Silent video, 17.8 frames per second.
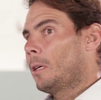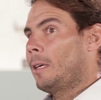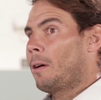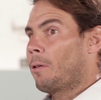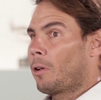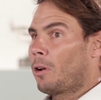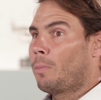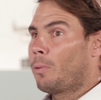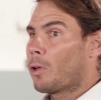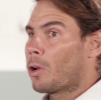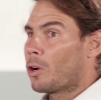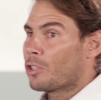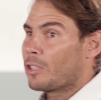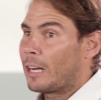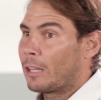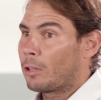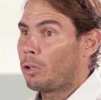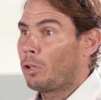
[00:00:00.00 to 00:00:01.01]
a
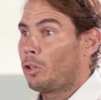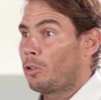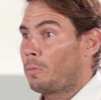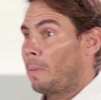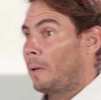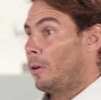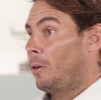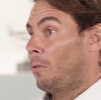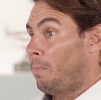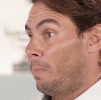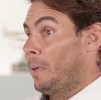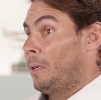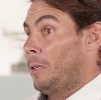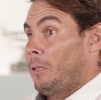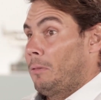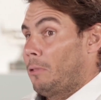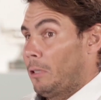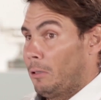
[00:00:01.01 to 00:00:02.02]
larger part of my
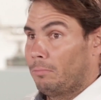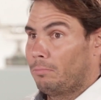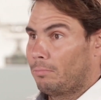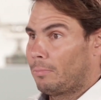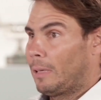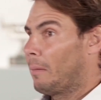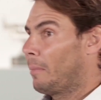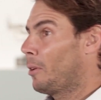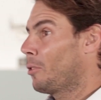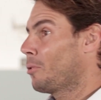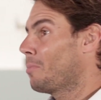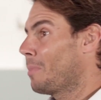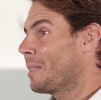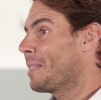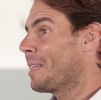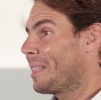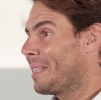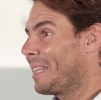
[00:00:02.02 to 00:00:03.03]
team, and
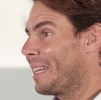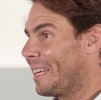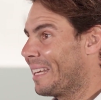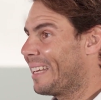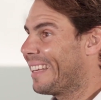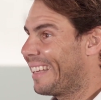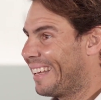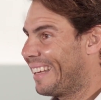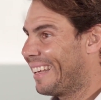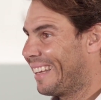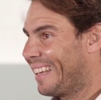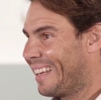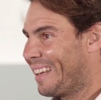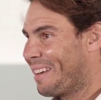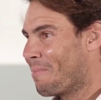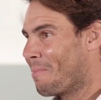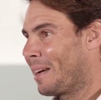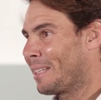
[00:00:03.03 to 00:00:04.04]
despite not everyone
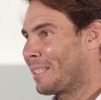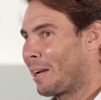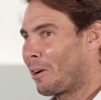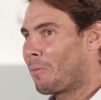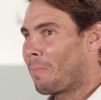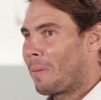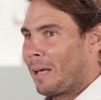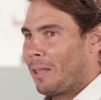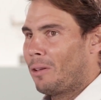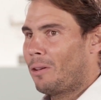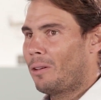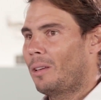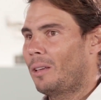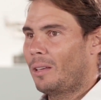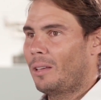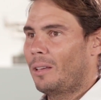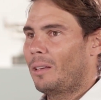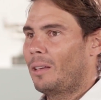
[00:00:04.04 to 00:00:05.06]
being there,
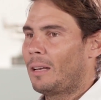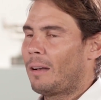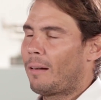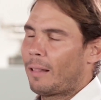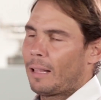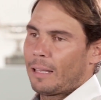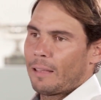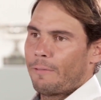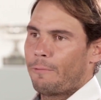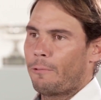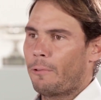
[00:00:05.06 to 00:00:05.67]
I